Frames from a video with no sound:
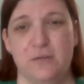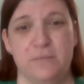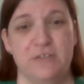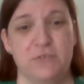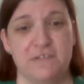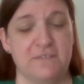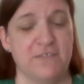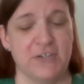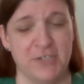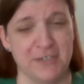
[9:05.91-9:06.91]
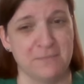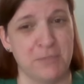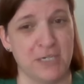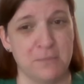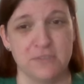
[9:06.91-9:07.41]
he was a very
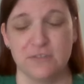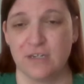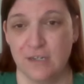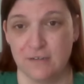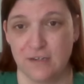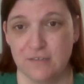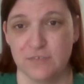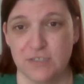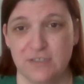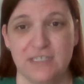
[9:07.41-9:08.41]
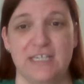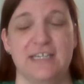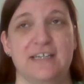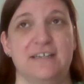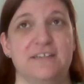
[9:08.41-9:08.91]
unpopular governor,
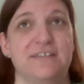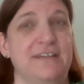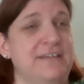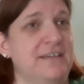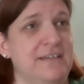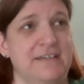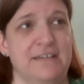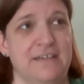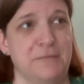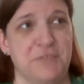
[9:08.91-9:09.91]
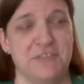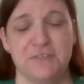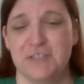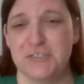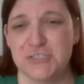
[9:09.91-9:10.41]
and I'm
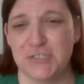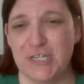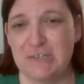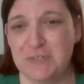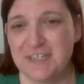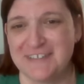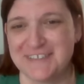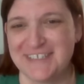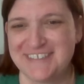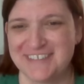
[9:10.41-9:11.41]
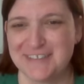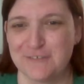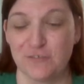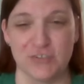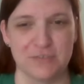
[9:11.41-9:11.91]
still not sure how he got elected in
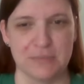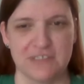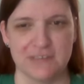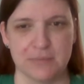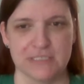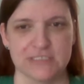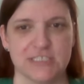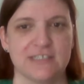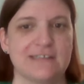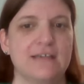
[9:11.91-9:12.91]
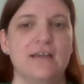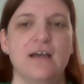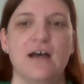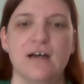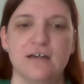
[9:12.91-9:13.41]
the first place. I apologize.
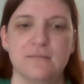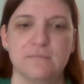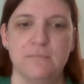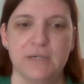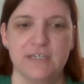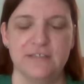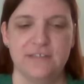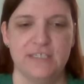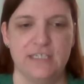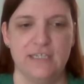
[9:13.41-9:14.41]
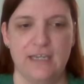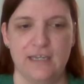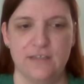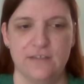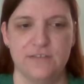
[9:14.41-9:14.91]
But he
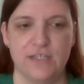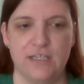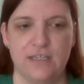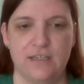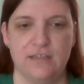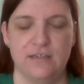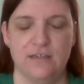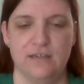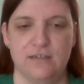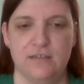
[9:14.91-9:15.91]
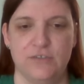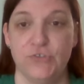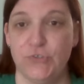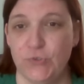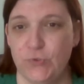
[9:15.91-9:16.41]
has a
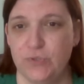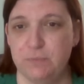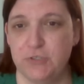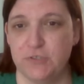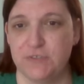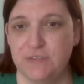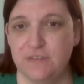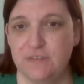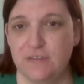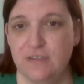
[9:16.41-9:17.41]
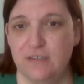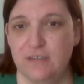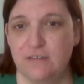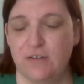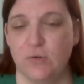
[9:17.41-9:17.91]
new person
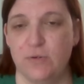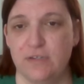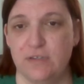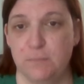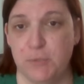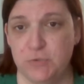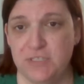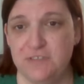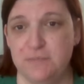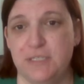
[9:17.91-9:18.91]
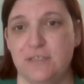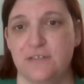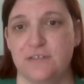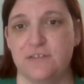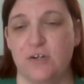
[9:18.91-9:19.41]
going opponent,
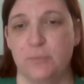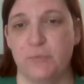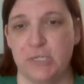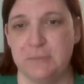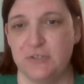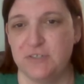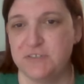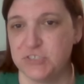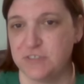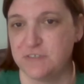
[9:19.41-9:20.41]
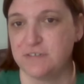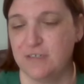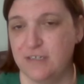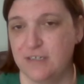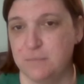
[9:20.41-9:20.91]
because our primaries just
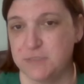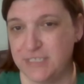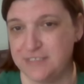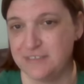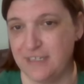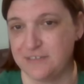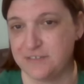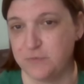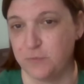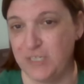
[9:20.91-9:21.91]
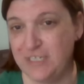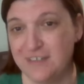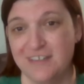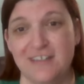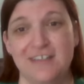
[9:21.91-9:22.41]
completed last
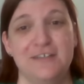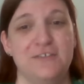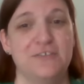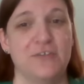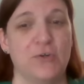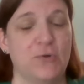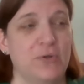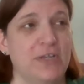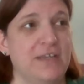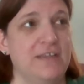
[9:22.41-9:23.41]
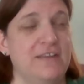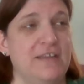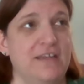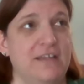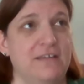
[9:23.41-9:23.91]
week. So
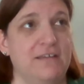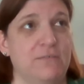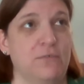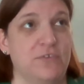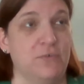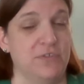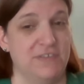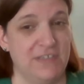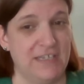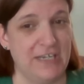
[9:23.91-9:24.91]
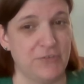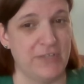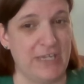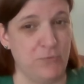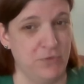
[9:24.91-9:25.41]
we'll see how
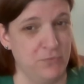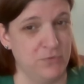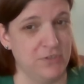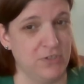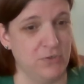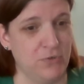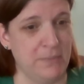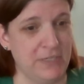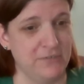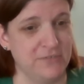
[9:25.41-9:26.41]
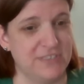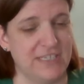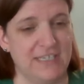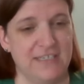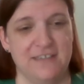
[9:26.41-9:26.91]
that one will go about.
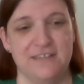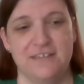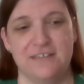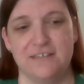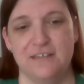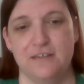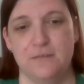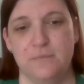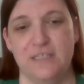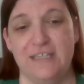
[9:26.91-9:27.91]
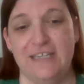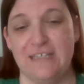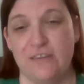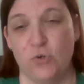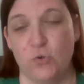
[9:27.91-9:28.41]
And
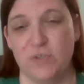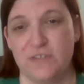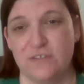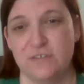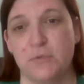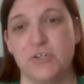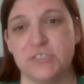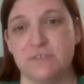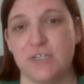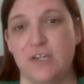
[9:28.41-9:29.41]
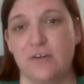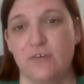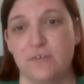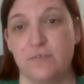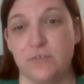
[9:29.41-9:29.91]
they're within the margin of
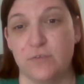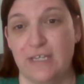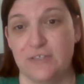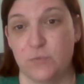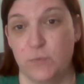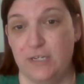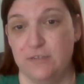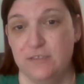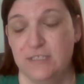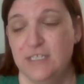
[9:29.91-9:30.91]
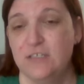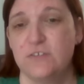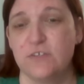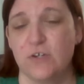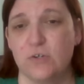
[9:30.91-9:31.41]
error as well.
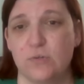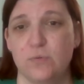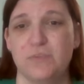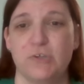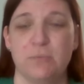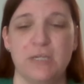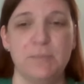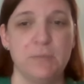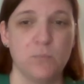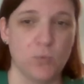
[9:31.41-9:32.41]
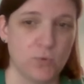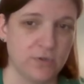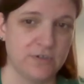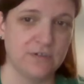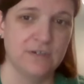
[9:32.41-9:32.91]
So there might be
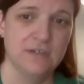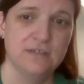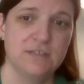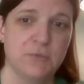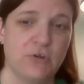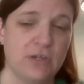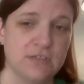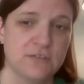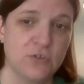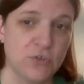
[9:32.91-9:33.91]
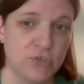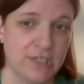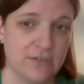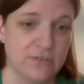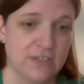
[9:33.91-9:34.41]
more Democratic
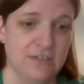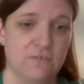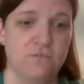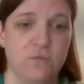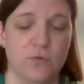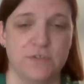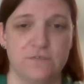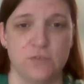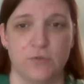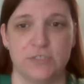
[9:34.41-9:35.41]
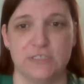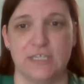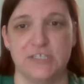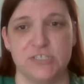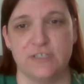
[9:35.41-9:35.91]
turnout for the Florida
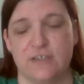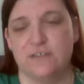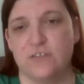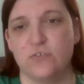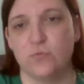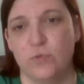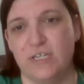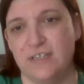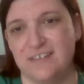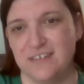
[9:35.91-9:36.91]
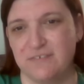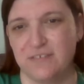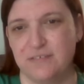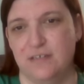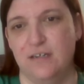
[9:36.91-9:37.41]
election that can swing
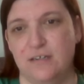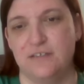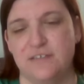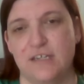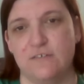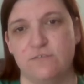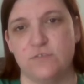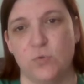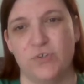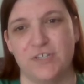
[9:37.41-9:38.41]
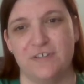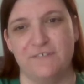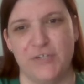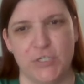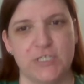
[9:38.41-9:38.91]
the state of Florida
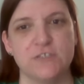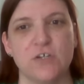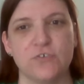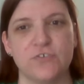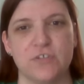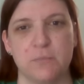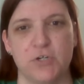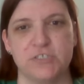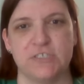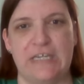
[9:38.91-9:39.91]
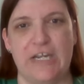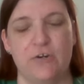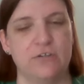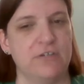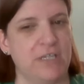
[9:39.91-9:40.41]
very close to the margin
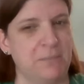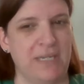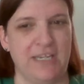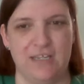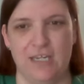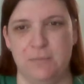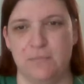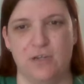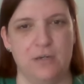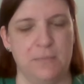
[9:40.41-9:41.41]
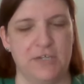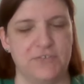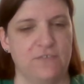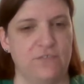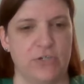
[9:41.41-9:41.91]
error, and it may come out
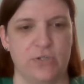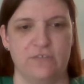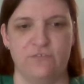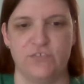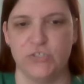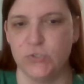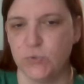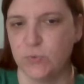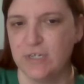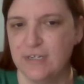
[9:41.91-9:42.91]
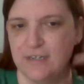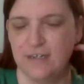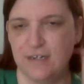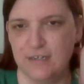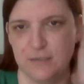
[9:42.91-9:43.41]
to very few
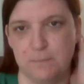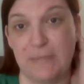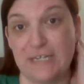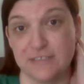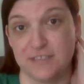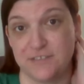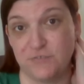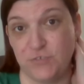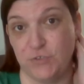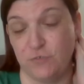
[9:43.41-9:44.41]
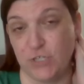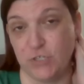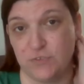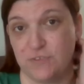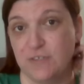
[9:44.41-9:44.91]
ballots, few
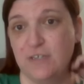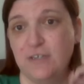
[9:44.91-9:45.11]
votes,